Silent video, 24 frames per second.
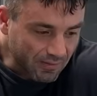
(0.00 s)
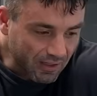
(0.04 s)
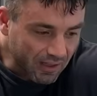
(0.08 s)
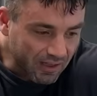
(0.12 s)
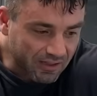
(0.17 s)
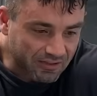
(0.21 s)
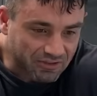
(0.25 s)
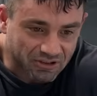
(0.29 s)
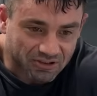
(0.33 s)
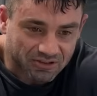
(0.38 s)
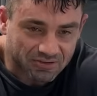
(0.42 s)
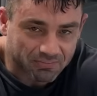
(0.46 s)

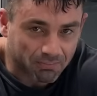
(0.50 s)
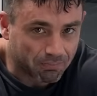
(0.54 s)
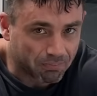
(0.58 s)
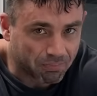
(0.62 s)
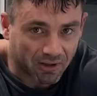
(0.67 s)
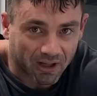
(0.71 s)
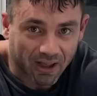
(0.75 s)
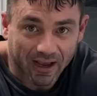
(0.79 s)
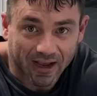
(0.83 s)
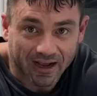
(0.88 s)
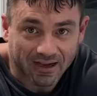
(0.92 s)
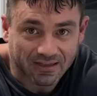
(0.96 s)
and just
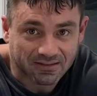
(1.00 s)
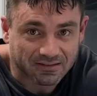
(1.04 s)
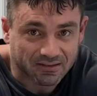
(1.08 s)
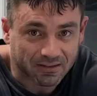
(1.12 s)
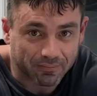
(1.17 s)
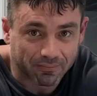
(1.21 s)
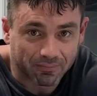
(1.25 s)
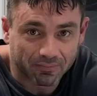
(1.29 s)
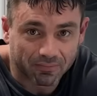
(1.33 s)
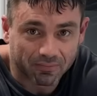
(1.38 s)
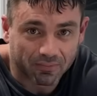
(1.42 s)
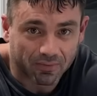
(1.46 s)
blast
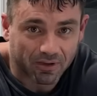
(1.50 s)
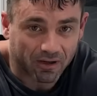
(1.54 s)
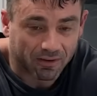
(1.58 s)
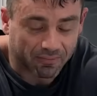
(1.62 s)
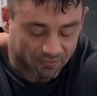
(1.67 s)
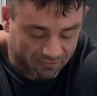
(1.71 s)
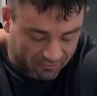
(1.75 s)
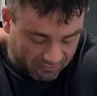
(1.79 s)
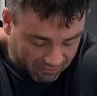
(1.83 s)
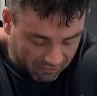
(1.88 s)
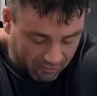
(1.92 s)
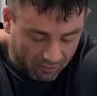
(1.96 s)
them, get them
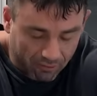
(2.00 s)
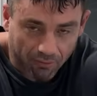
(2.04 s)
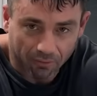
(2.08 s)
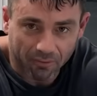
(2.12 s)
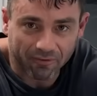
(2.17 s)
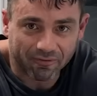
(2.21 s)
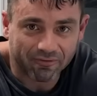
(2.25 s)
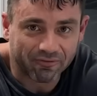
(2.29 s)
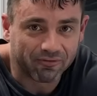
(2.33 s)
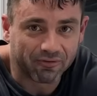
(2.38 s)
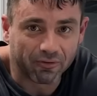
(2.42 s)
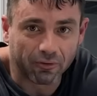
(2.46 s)
so
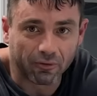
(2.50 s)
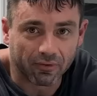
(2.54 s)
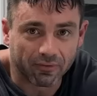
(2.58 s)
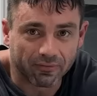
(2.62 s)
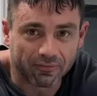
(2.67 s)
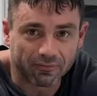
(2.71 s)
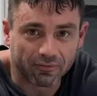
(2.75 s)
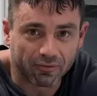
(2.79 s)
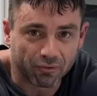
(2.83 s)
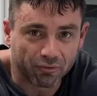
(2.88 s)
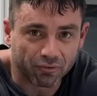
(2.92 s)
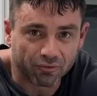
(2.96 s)
full
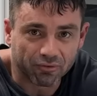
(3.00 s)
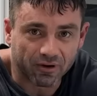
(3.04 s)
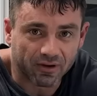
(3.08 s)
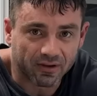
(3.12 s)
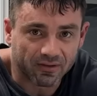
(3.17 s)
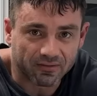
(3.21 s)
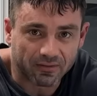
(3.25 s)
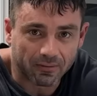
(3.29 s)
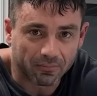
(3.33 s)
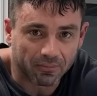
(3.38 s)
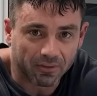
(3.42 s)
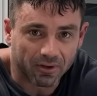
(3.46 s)
of
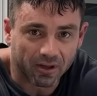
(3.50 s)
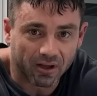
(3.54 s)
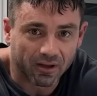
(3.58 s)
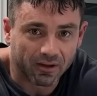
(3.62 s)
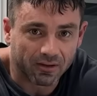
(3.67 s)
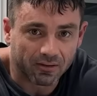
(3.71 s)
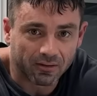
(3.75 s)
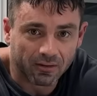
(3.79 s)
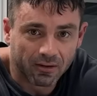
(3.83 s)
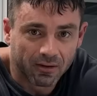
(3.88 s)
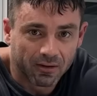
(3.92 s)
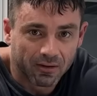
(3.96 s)
nutrients and blood
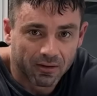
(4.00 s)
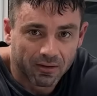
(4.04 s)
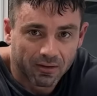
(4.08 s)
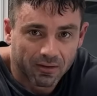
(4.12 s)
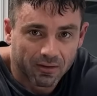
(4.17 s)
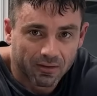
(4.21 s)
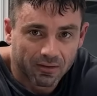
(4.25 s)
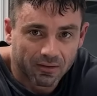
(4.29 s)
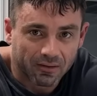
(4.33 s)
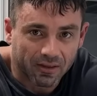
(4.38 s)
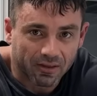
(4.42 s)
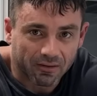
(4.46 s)

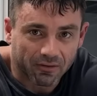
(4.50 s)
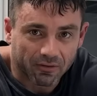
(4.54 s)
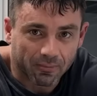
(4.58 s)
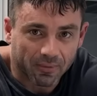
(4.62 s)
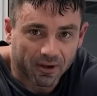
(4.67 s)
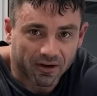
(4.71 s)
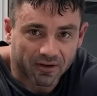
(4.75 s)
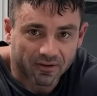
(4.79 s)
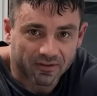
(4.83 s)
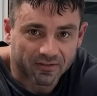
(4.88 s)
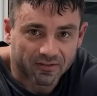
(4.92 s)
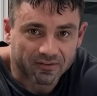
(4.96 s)
that they're
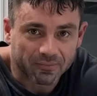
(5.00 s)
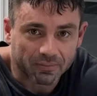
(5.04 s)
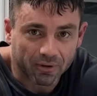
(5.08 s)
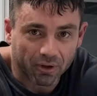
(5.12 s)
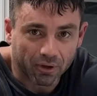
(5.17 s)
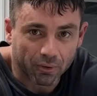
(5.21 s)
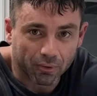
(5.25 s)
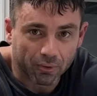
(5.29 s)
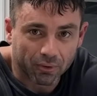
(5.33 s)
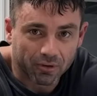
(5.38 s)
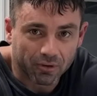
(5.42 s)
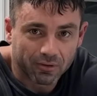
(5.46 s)
about to
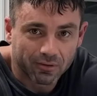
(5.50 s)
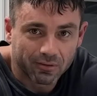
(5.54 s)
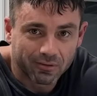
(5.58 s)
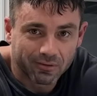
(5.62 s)
explode.